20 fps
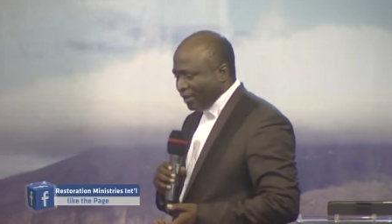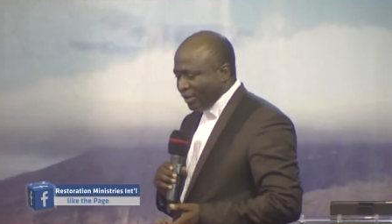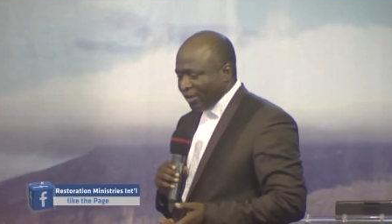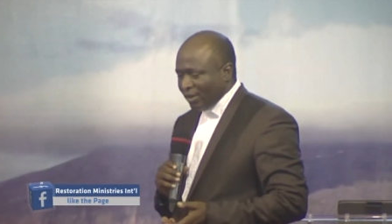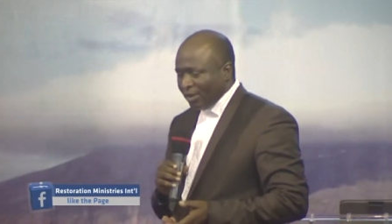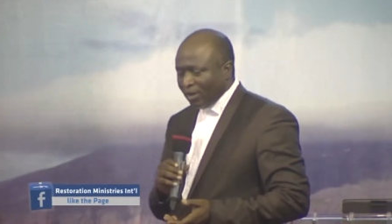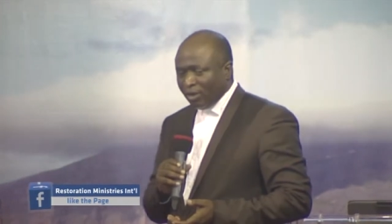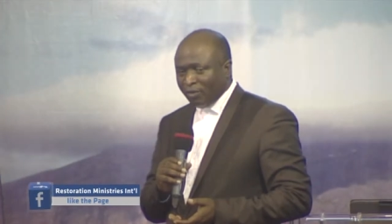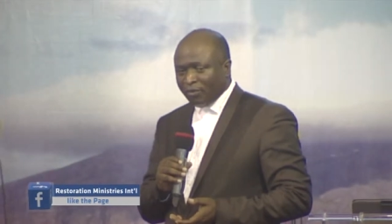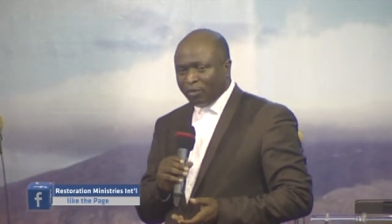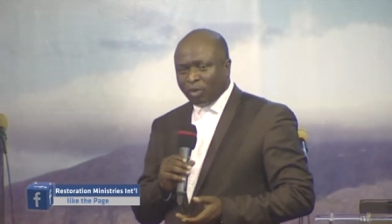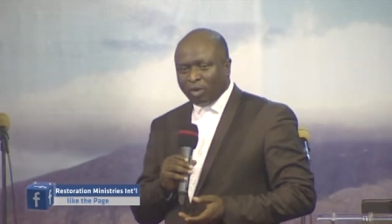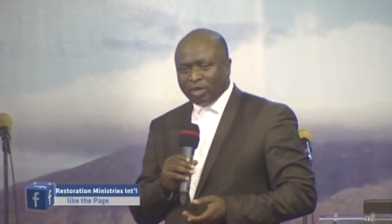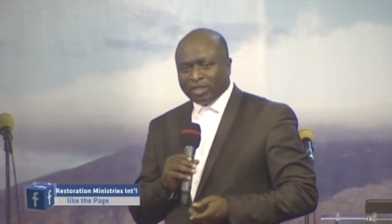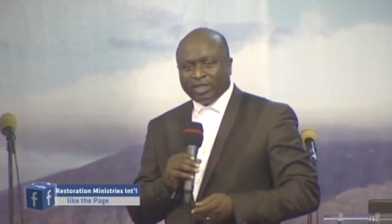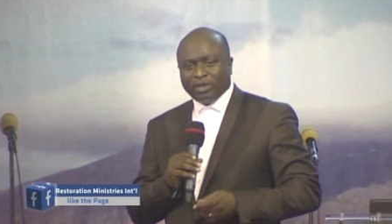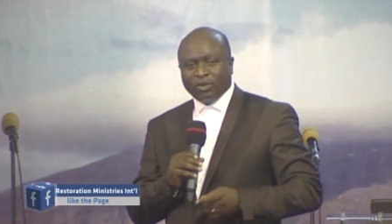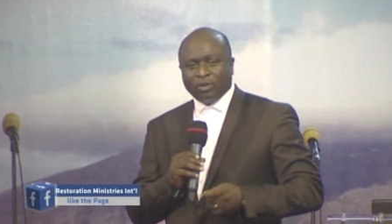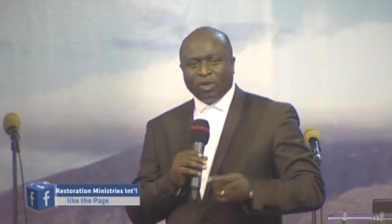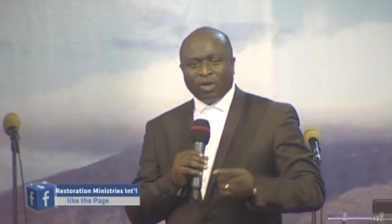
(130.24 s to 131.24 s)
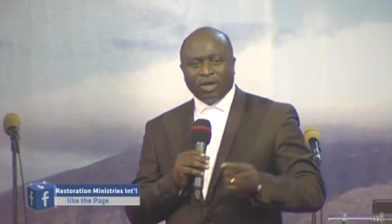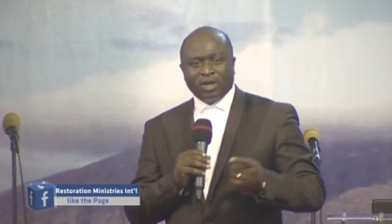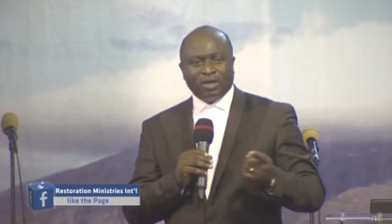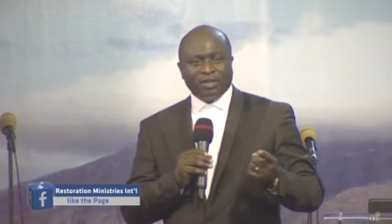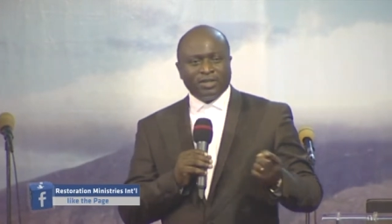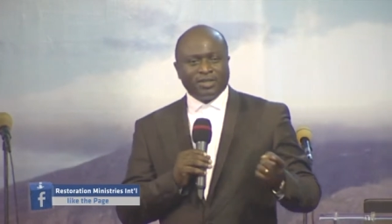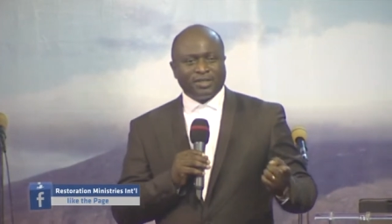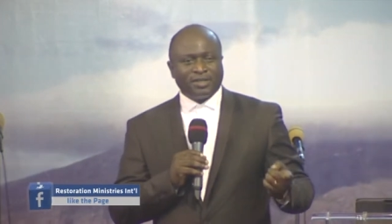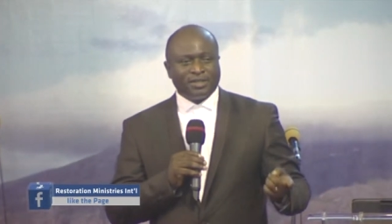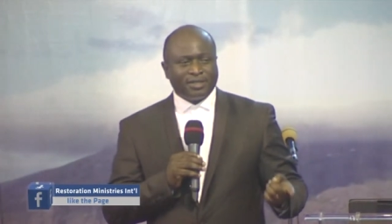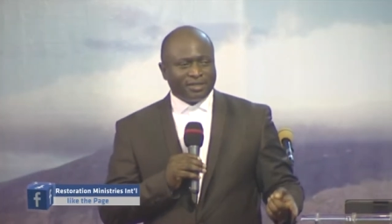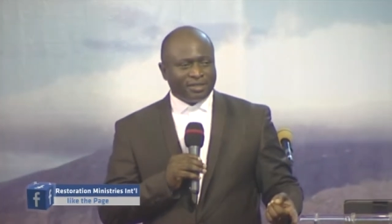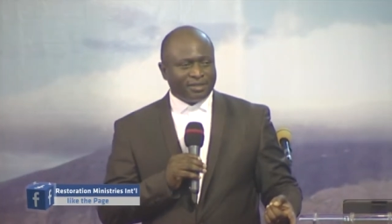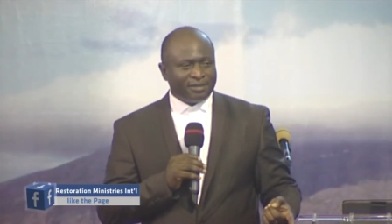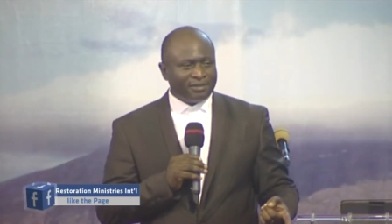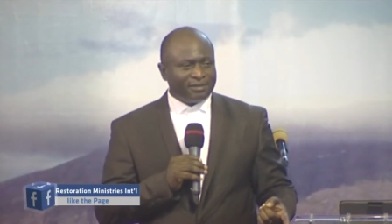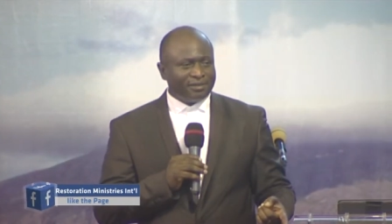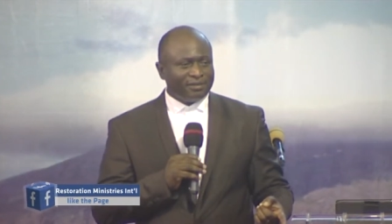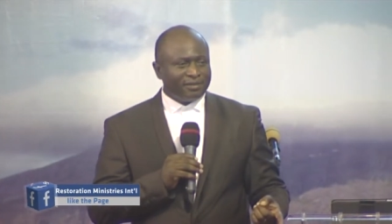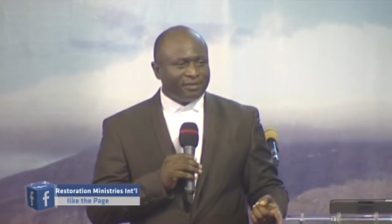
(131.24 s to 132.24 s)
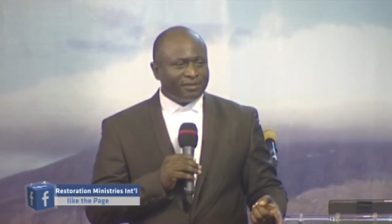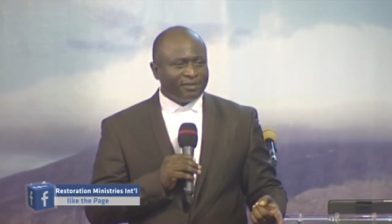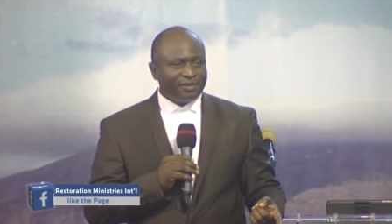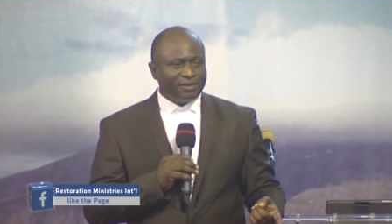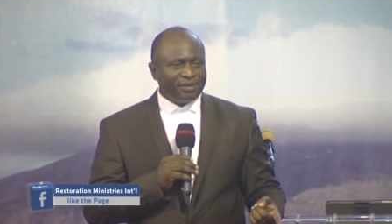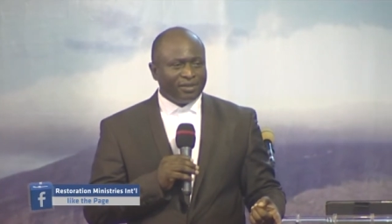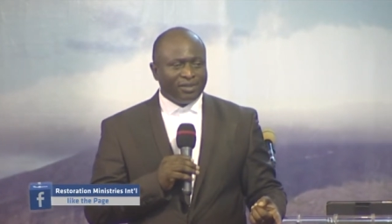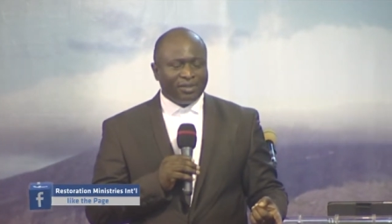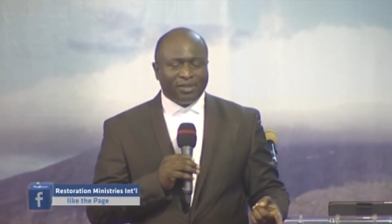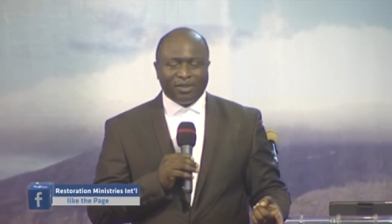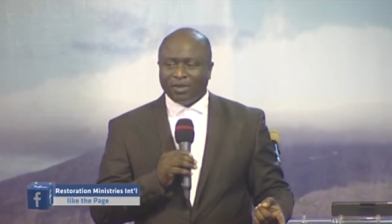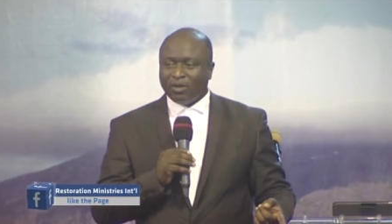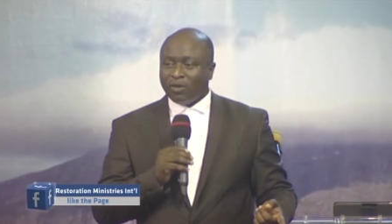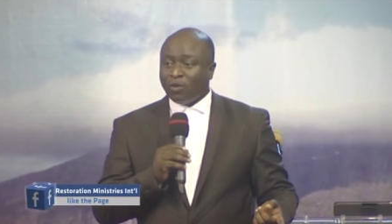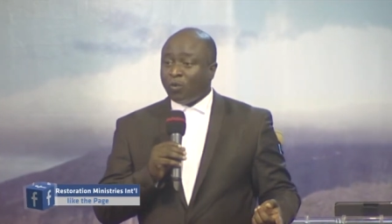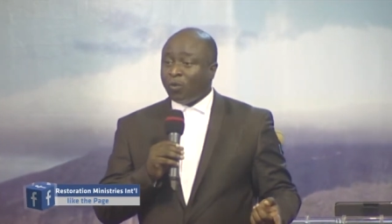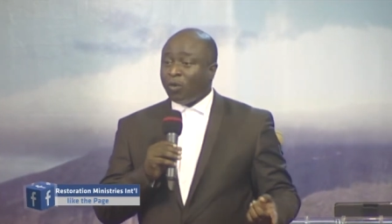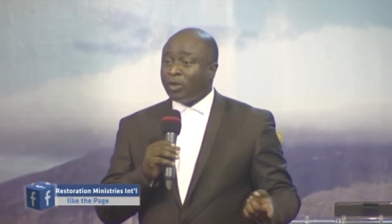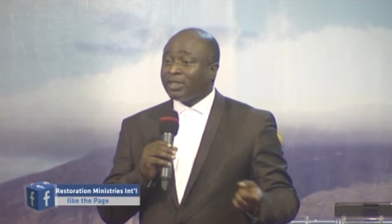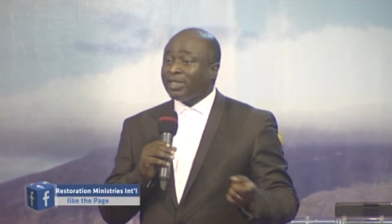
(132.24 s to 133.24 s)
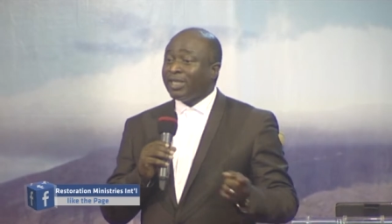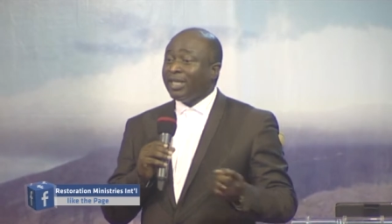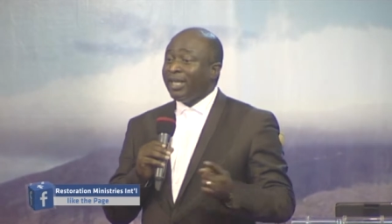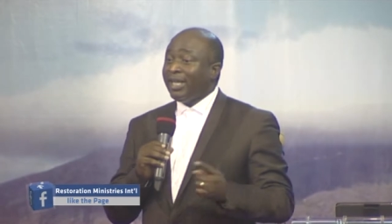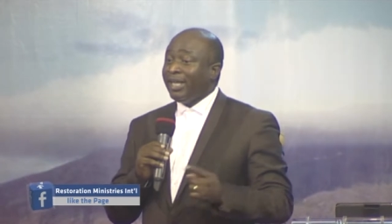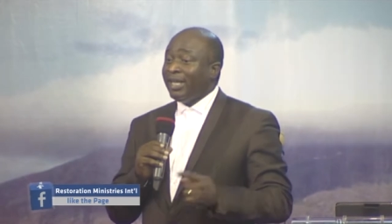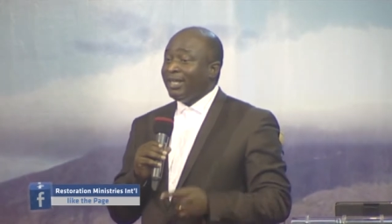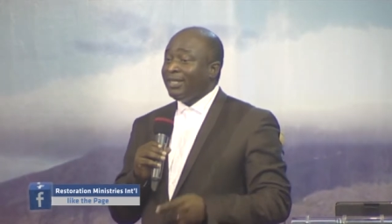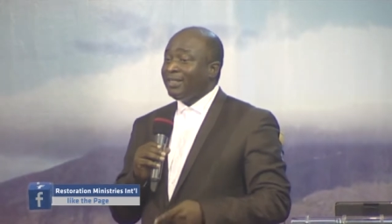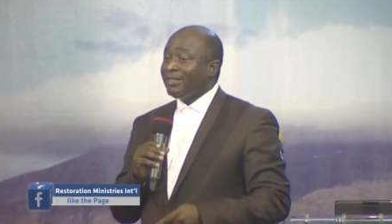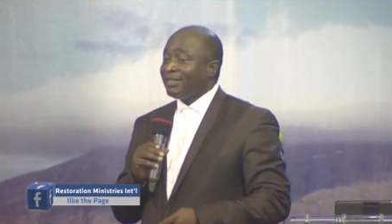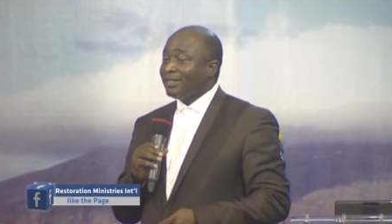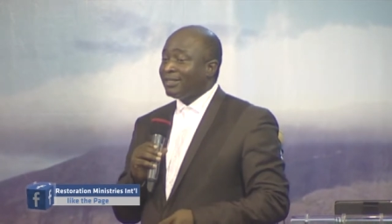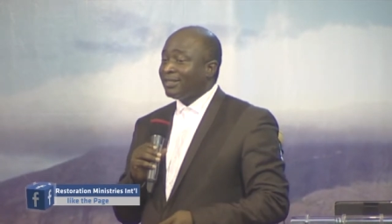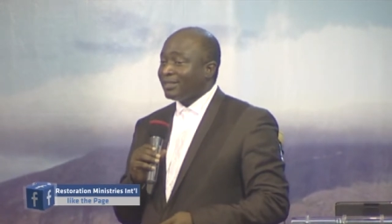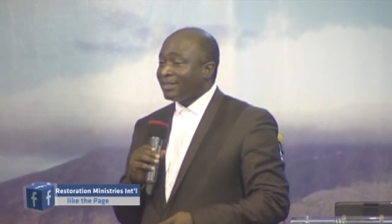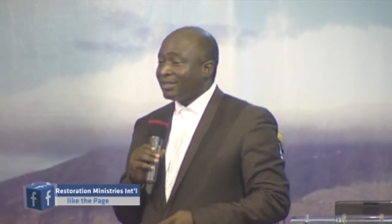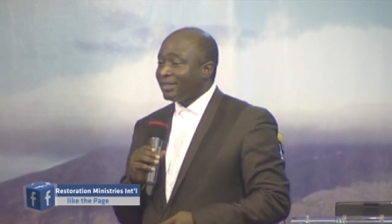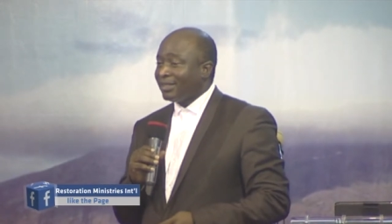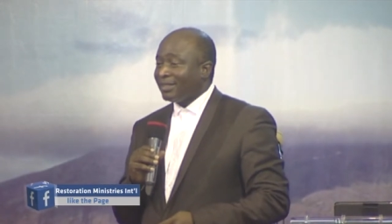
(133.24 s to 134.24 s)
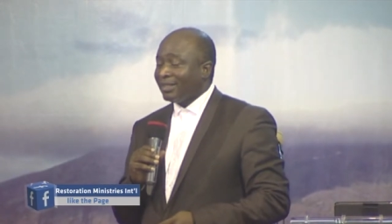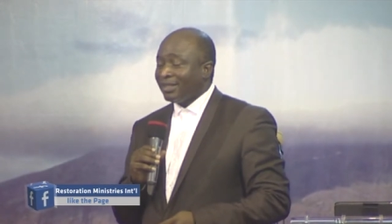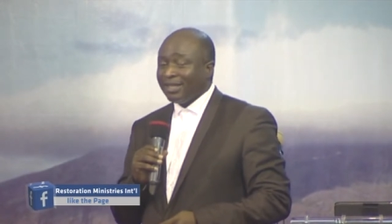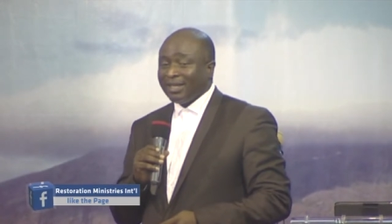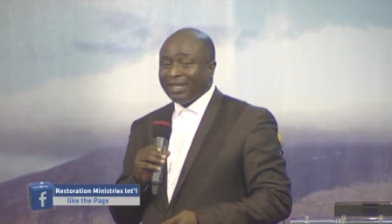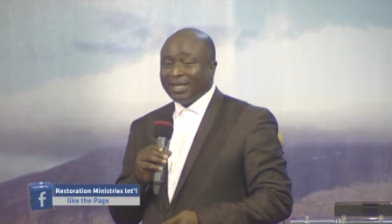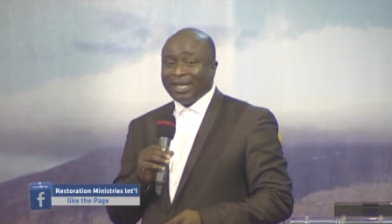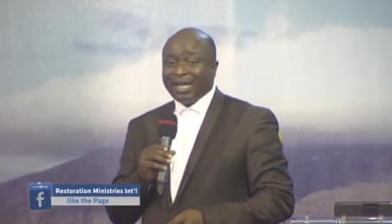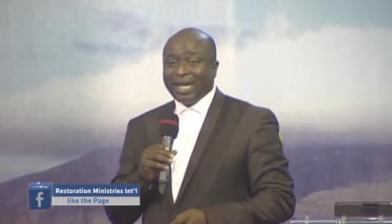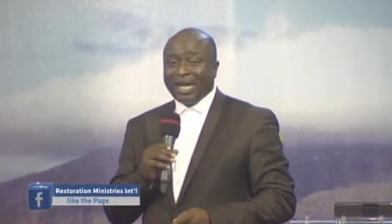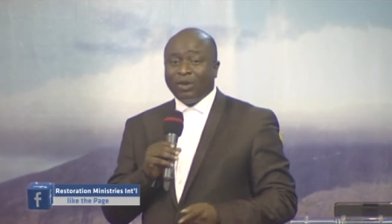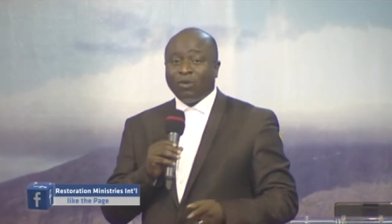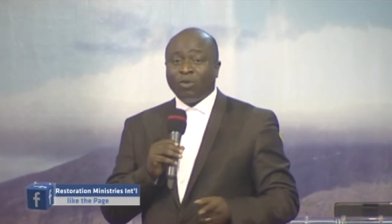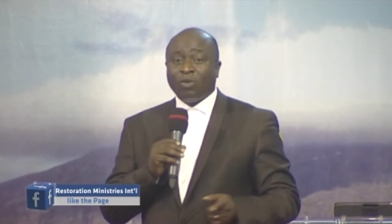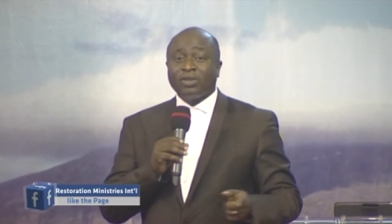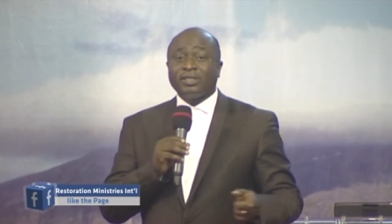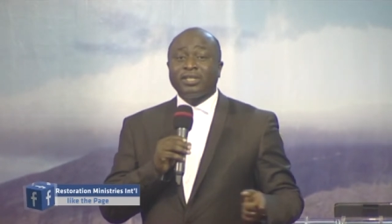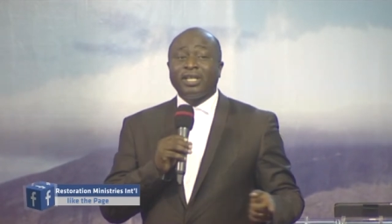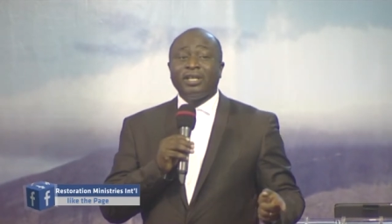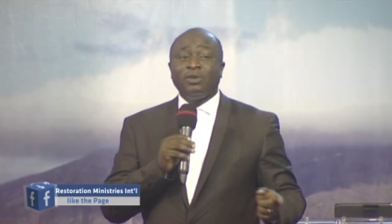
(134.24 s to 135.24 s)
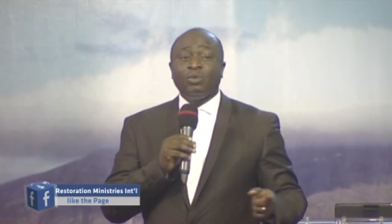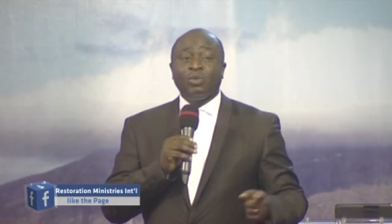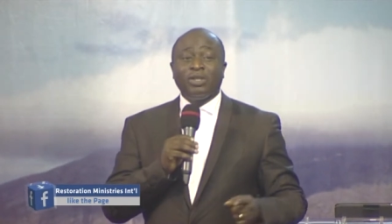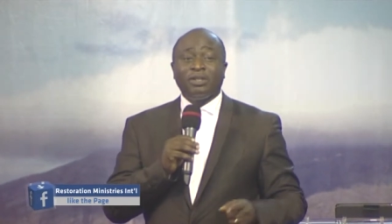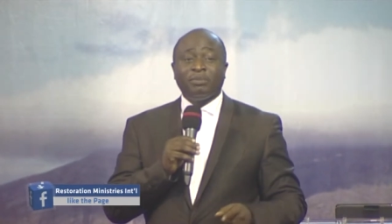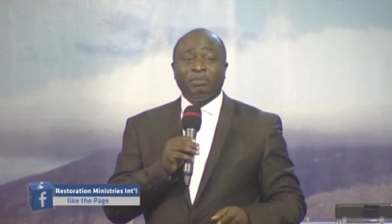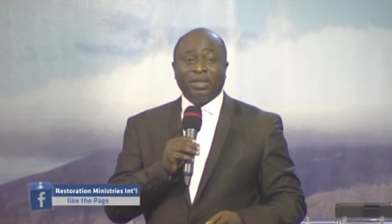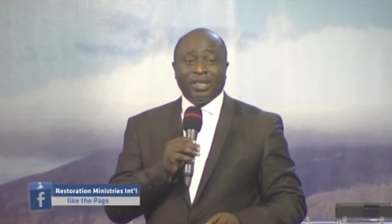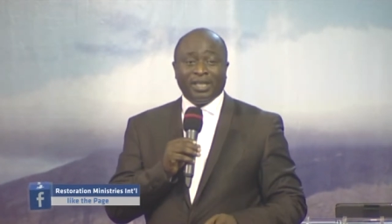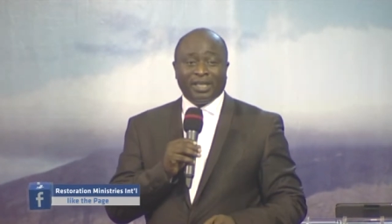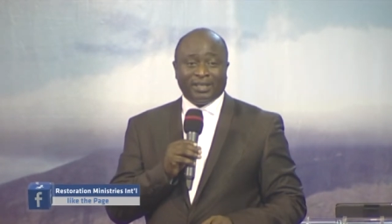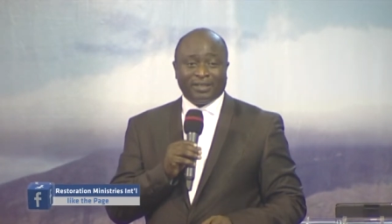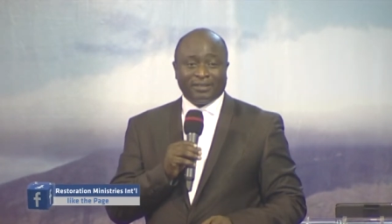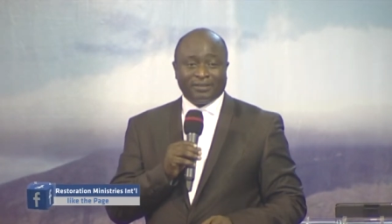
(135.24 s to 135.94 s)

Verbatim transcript: of what he was, what he is, and what he will be.